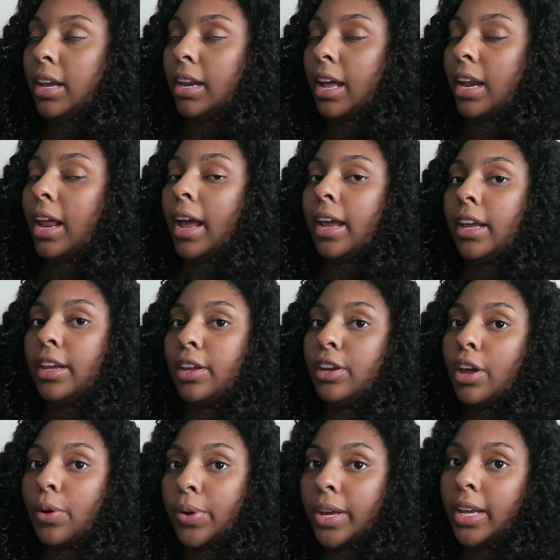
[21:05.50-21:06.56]
and I, like, you
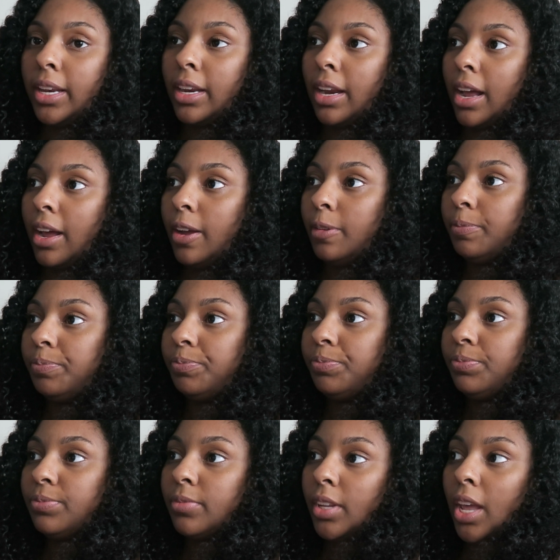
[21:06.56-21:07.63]
know, heat it up,
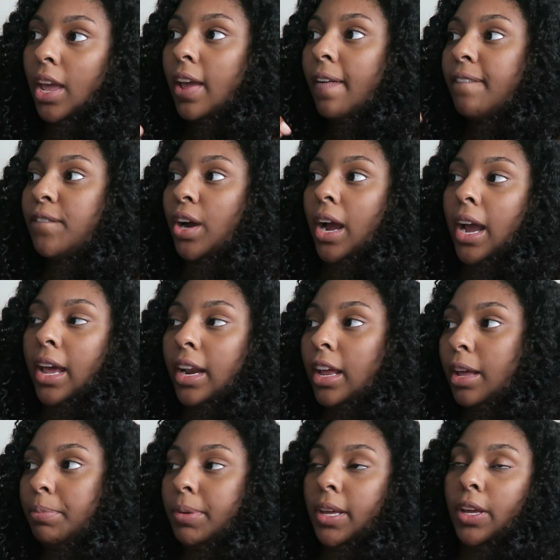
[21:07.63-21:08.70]
fry it
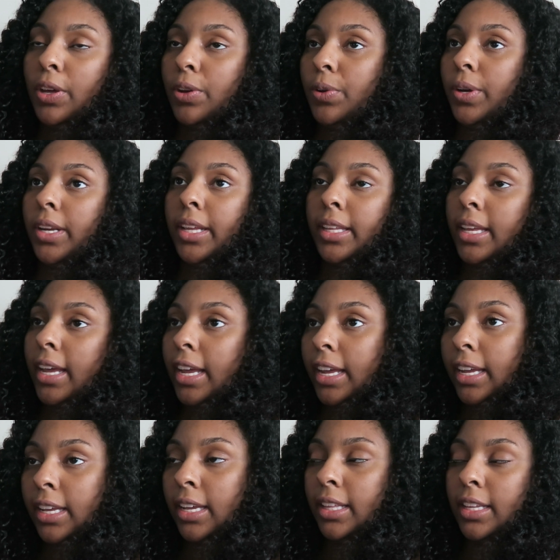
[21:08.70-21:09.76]
up, kill
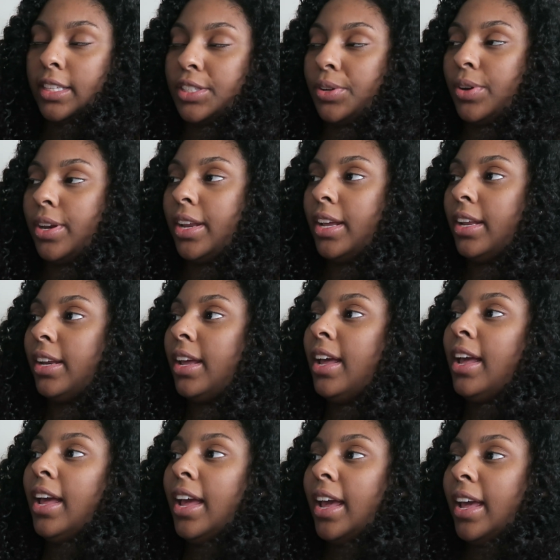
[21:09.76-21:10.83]
anything that's on it.
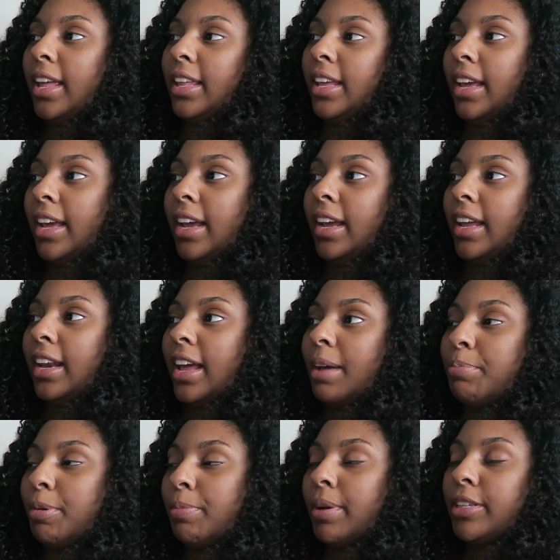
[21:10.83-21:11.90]
And then
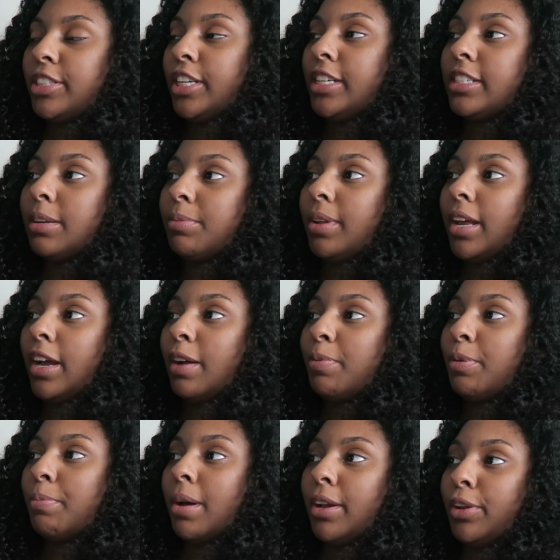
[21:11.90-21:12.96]
I put my cheese up there. I
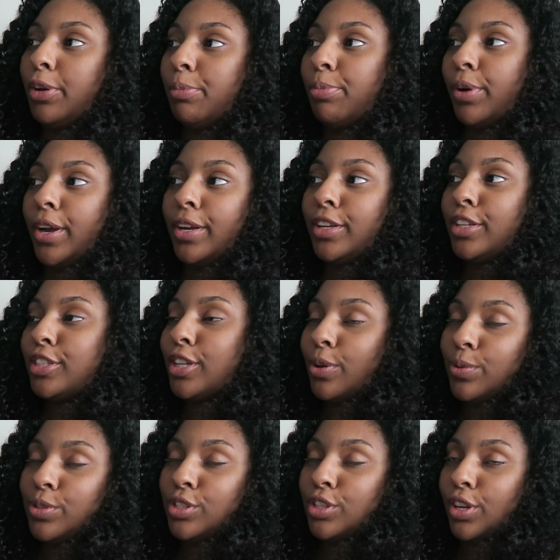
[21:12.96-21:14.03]
put my little bread in the
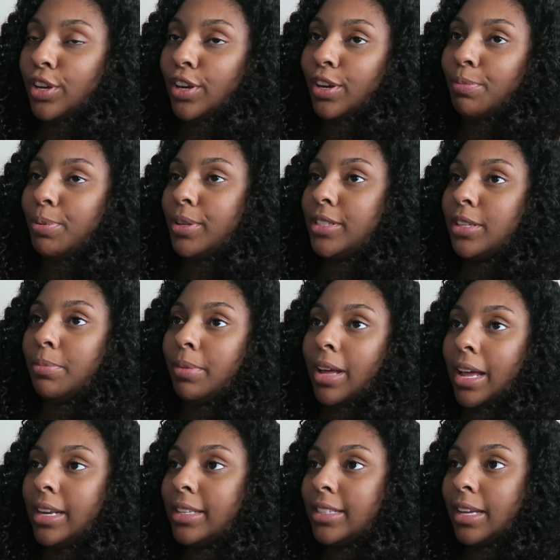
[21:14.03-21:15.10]
toaster. Put some
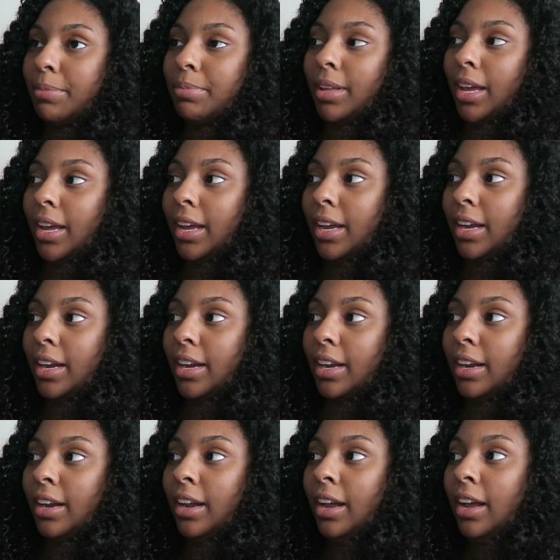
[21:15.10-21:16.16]
lettuce up
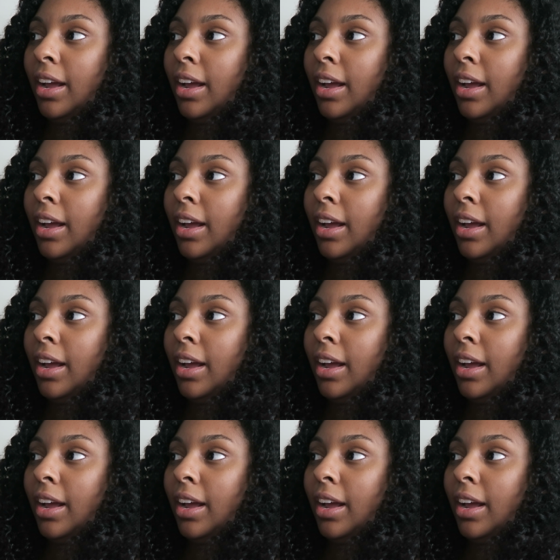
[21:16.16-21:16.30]
there.